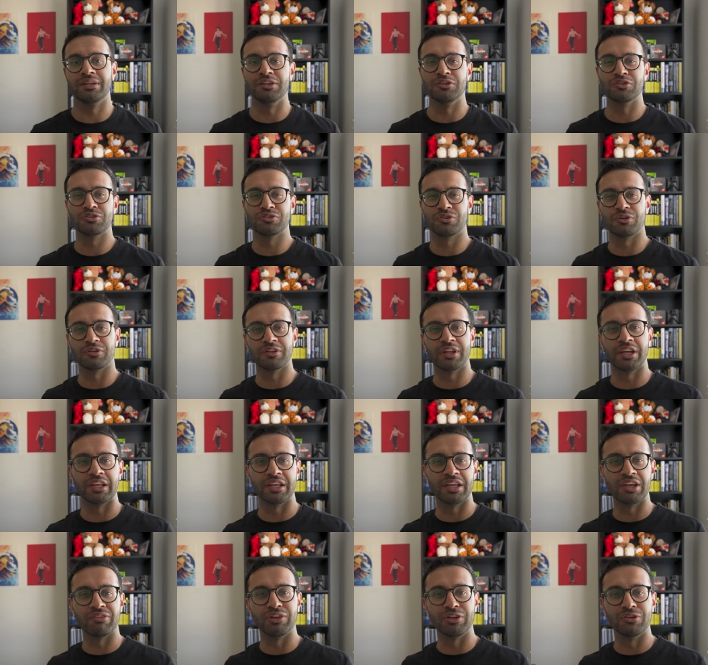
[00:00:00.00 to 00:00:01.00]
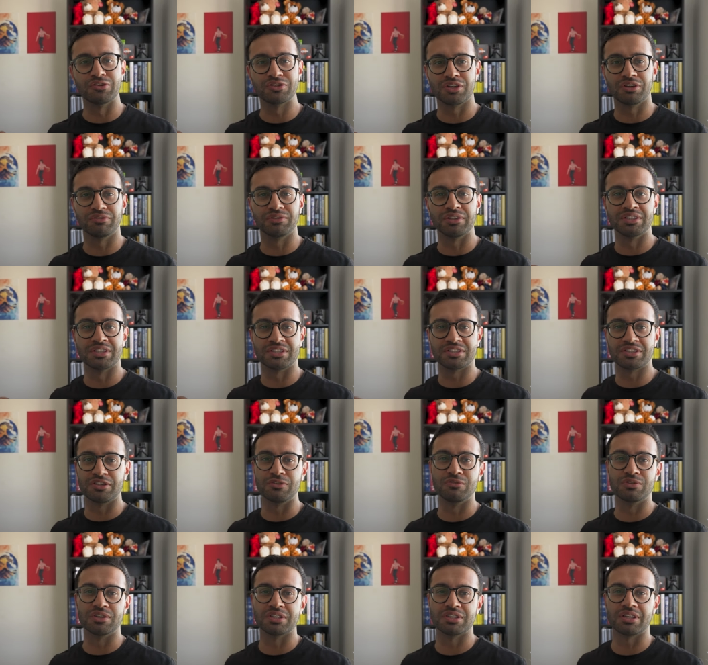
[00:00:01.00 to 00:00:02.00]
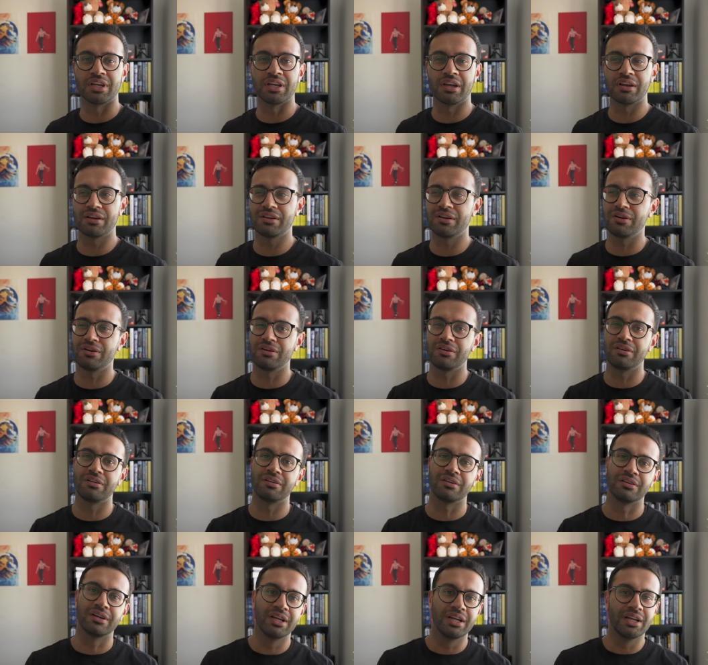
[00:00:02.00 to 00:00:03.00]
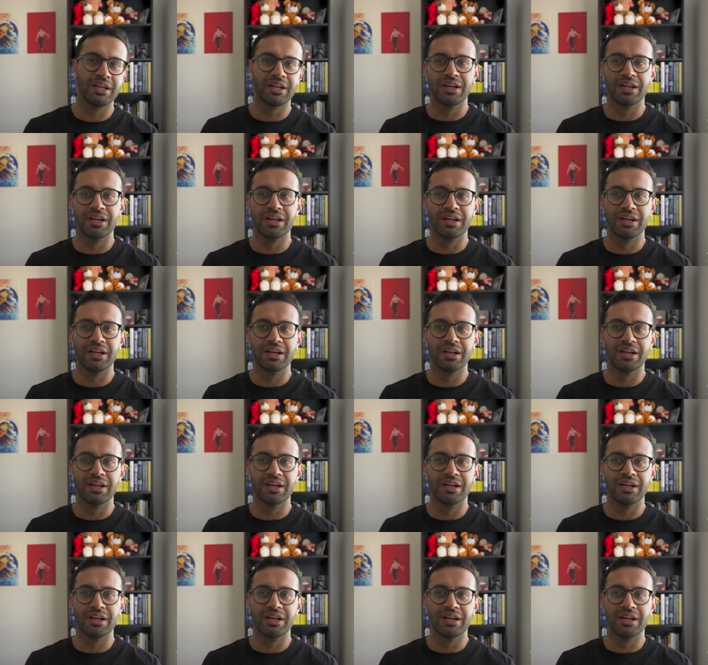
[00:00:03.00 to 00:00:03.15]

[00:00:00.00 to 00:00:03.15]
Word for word: you're sort of like giving yourself these excuses like, oh,